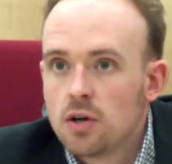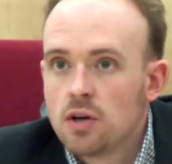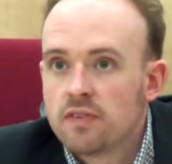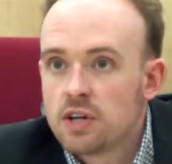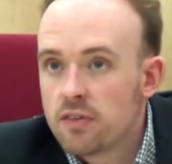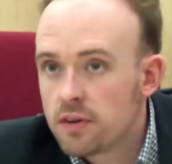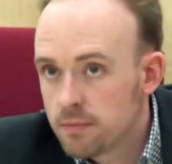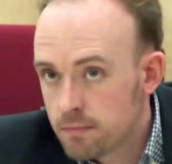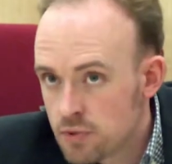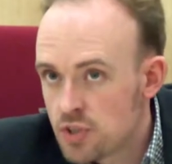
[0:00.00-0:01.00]
You have another
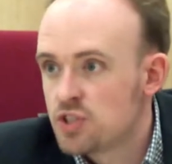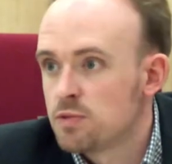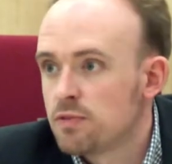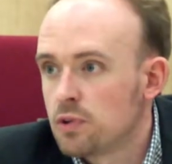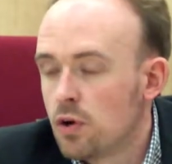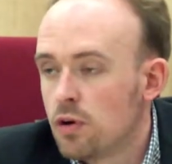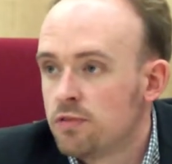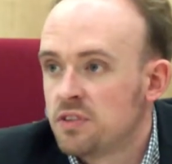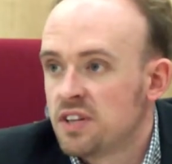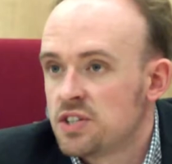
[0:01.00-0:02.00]
system of law
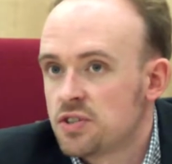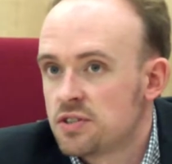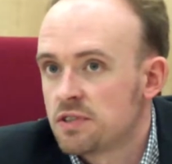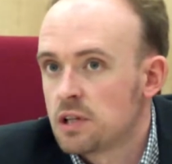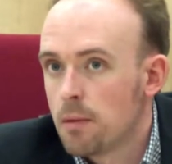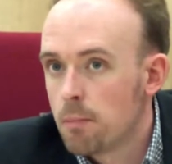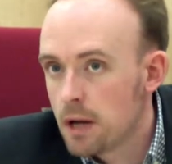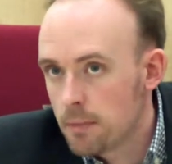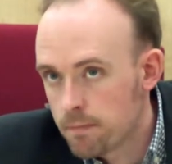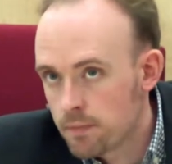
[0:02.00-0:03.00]
for the District of Columbia,